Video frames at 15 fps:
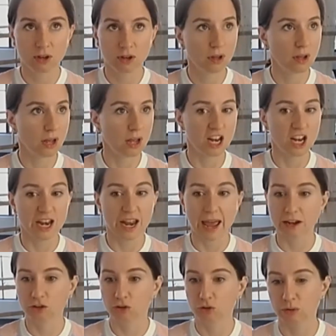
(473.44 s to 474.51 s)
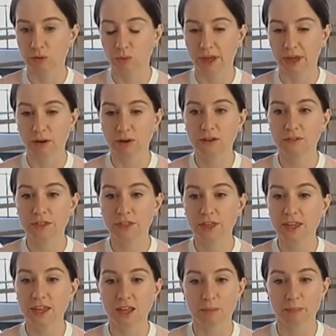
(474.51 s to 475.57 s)
naturally without even thinking
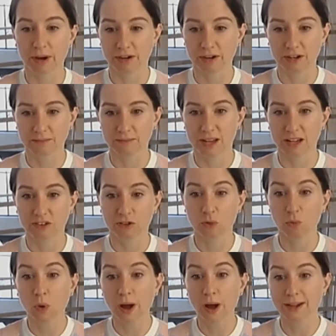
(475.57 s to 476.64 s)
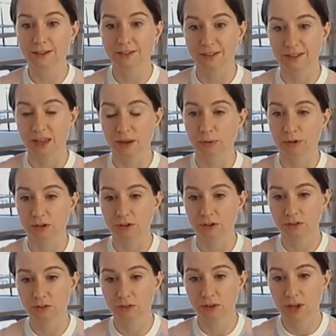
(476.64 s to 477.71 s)
about it. It's the wines that they
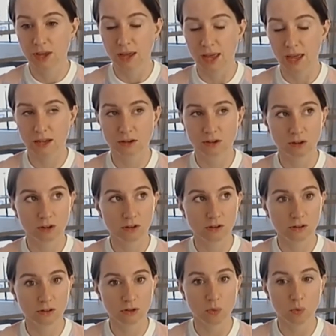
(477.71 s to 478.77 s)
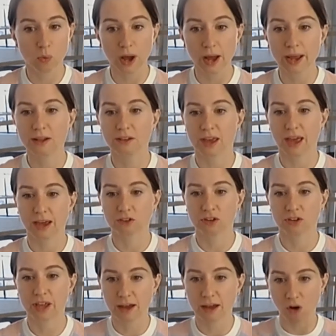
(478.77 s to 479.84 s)
produce. And the wines actually
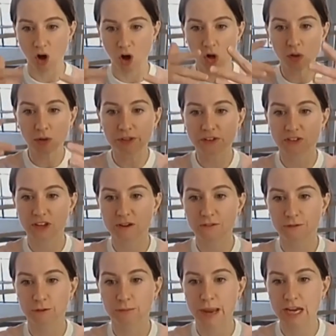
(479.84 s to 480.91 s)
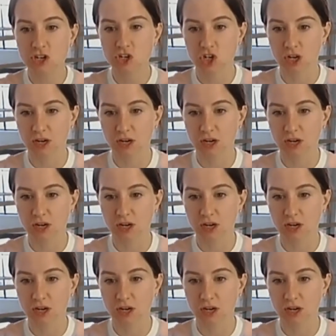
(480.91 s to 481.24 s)
have all this information and